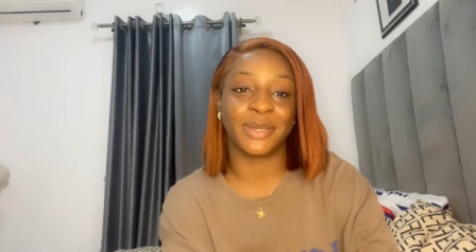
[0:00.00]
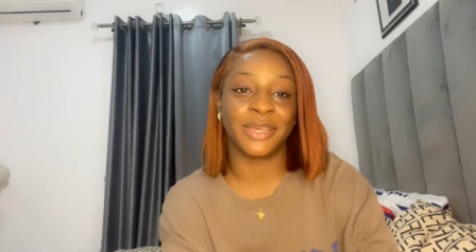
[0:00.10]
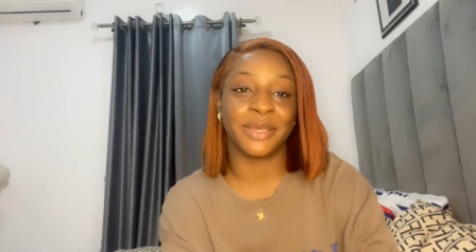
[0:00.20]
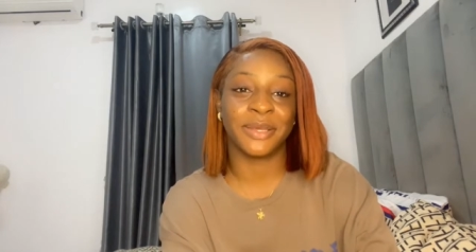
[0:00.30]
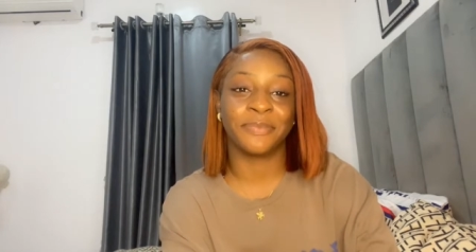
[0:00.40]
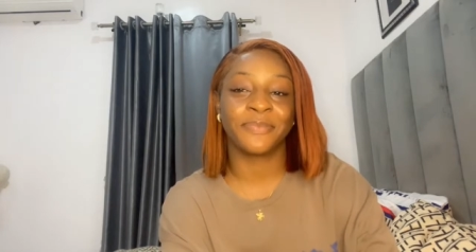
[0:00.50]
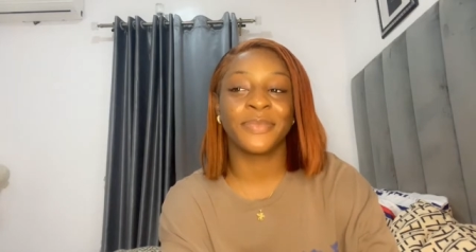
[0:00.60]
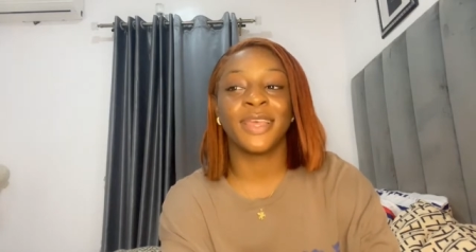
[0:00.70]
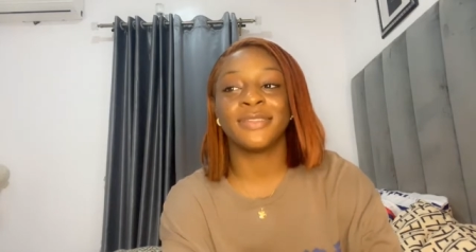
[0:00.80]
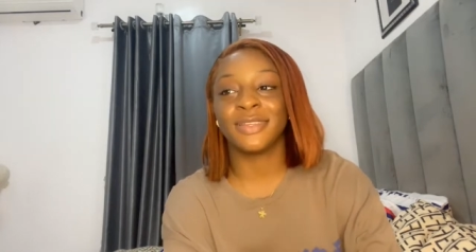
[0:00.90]
Okay,
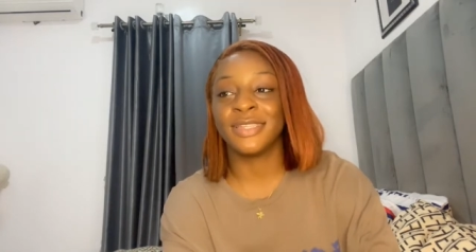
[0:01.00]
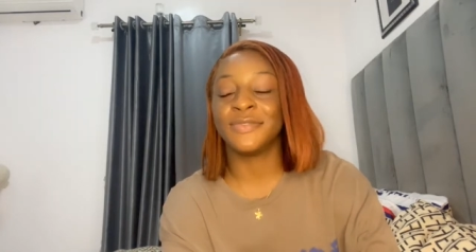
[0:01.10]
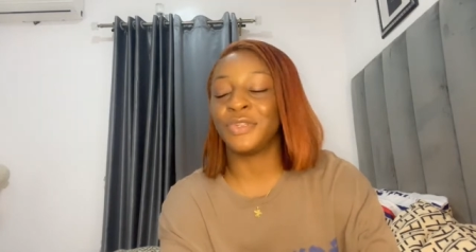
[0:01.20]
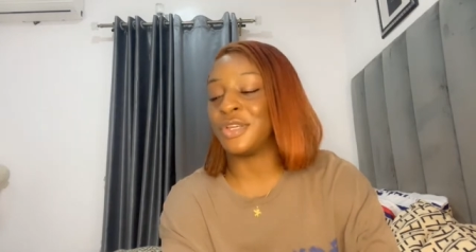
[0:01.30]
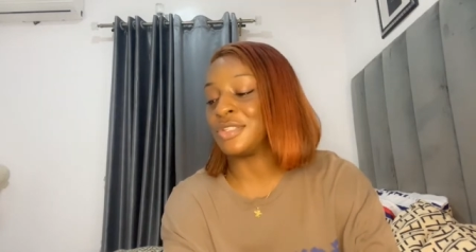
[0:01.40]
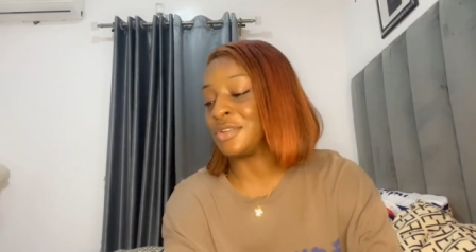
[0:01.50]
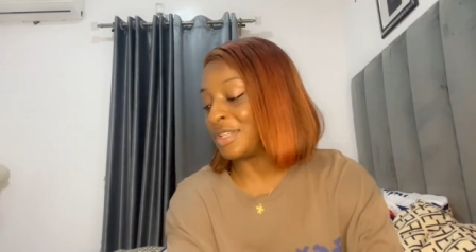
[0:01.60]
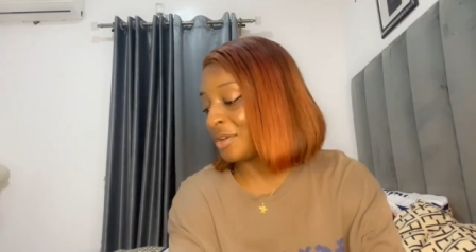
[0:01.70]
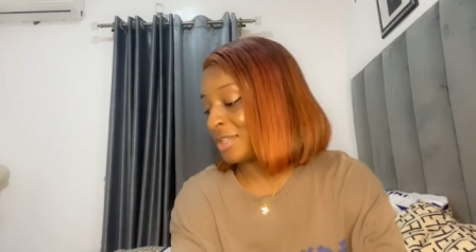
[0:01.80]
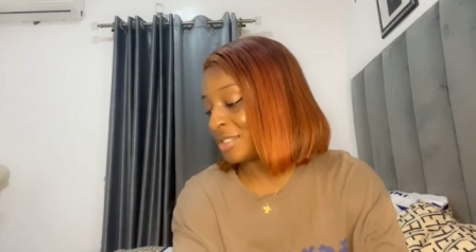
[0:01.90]
so this video is only
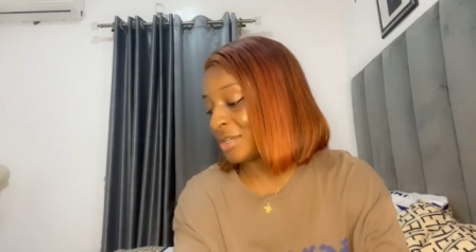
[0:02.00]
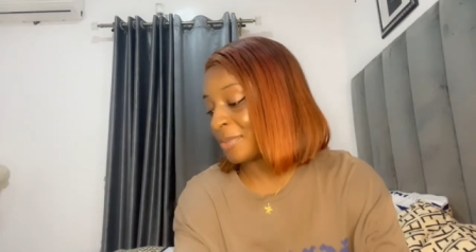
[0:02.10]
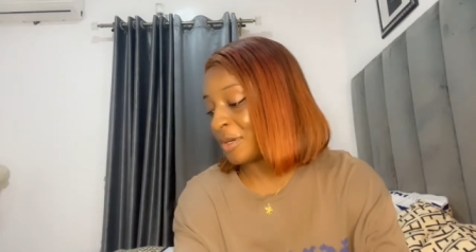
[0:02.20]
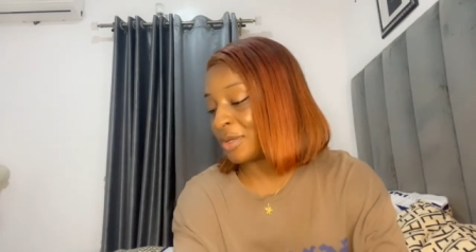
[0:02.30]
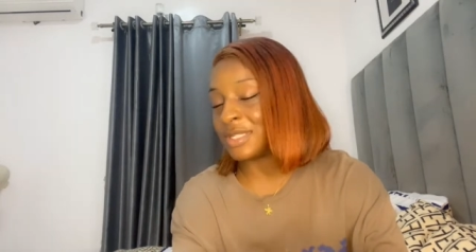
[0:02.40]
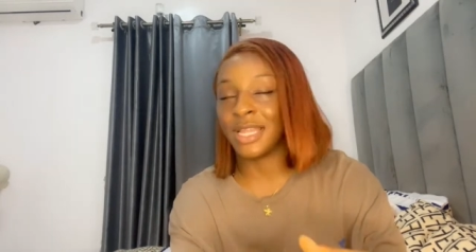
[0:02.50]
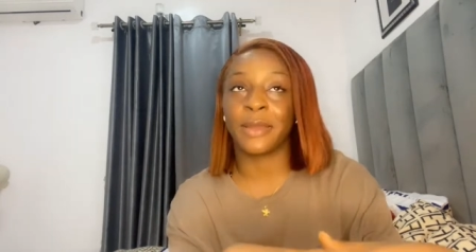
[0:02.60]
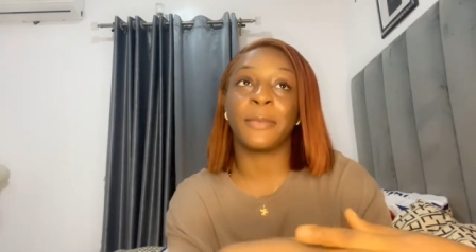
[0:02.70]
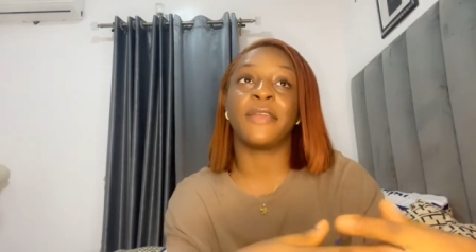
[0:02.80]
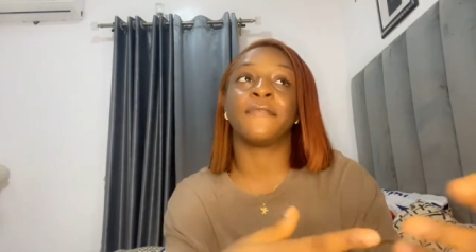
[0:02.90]
going to talk about like
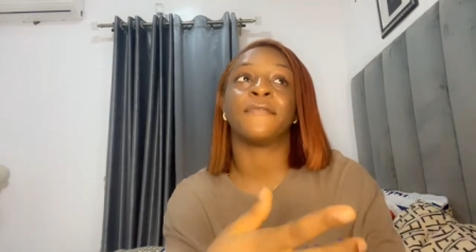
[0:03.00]
the